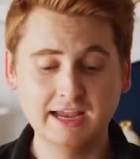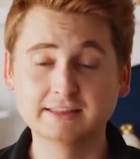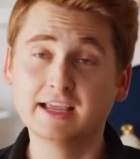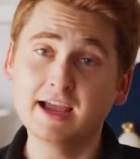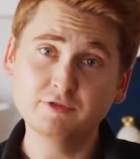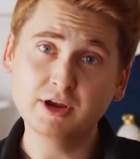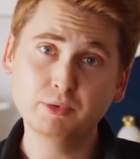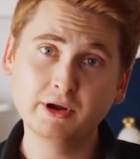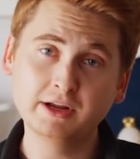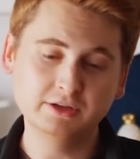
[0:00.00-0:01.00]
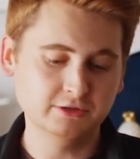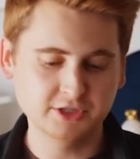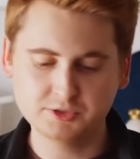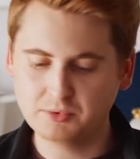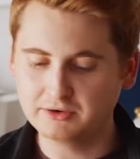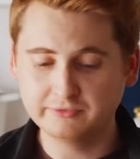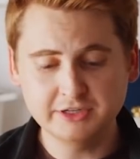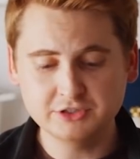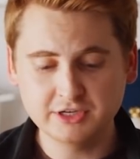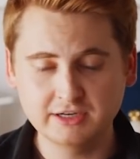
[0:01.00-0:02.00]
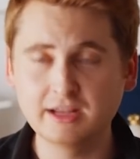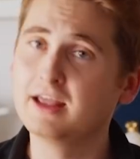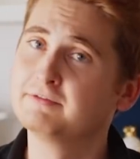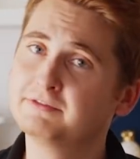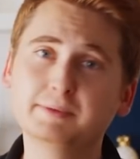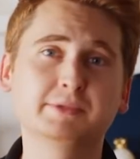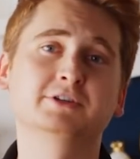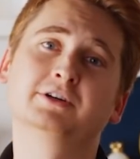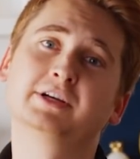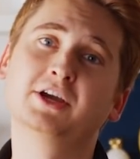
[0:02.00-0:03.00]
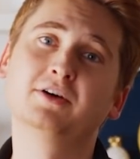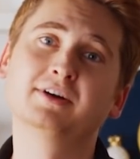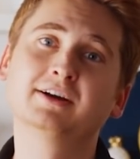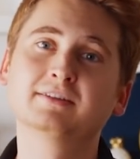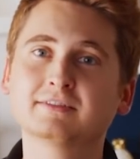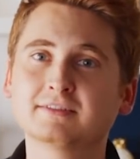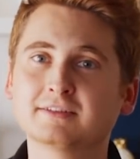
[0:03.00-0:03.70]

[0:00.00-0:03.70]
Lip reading: At the halfway point, you'll just want to reach in and flip your turkey over.